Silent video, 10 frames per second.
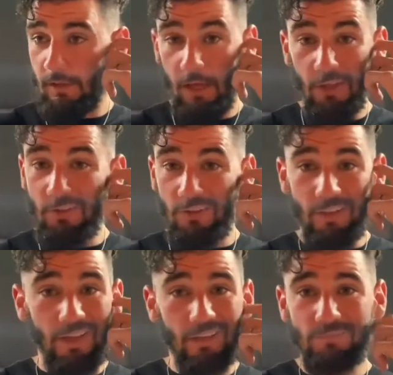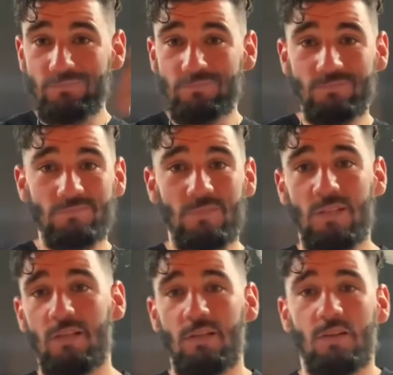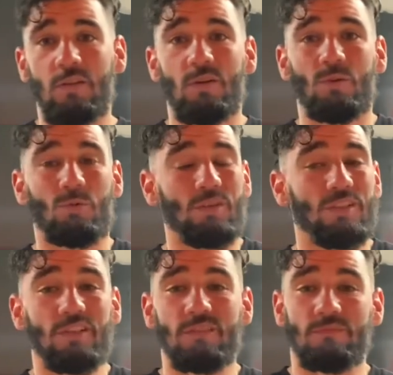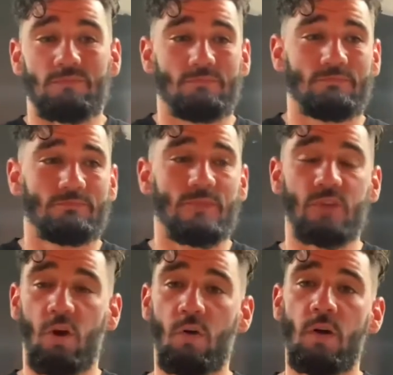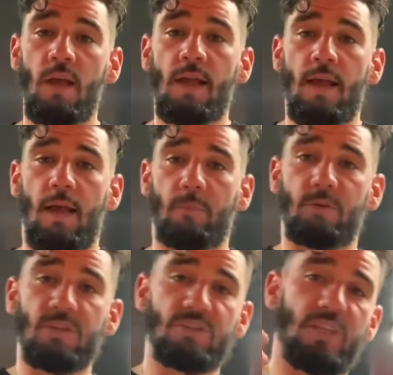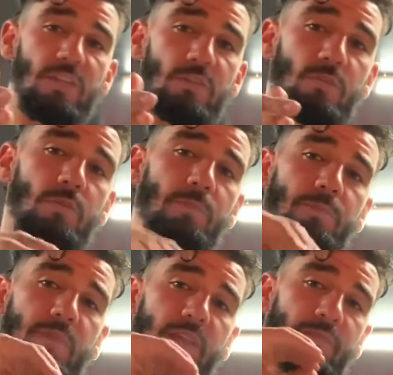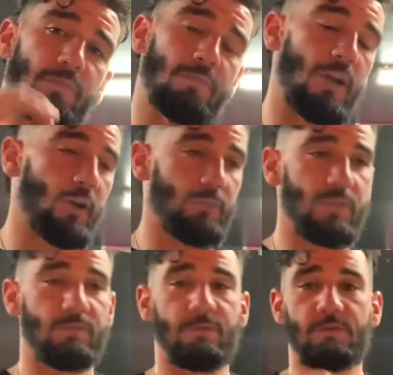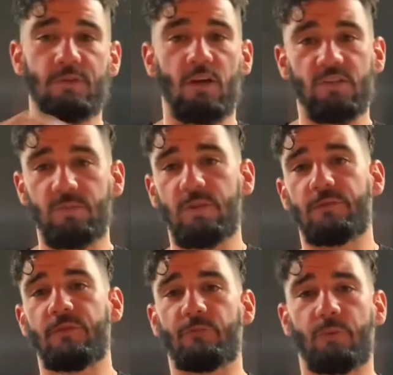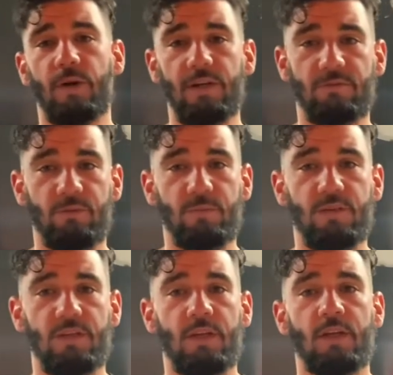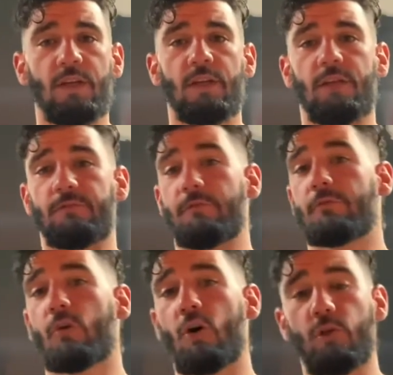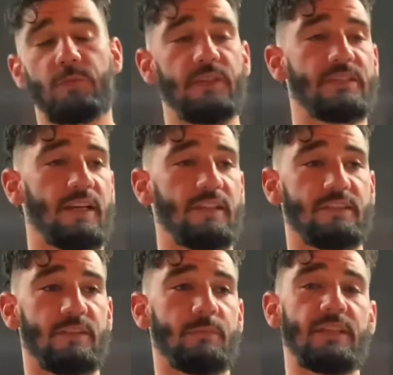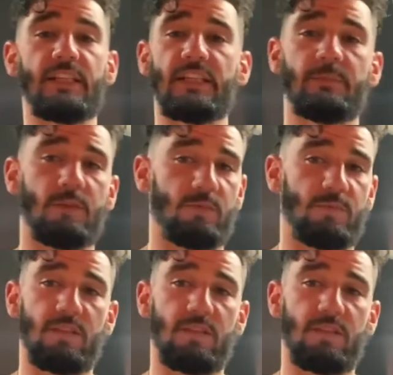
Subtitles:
other than that, we're good. So I appreciate you. If you've helped me, if you've talked to me, if you've prayed for me, if you've called me, texted me, emailed me,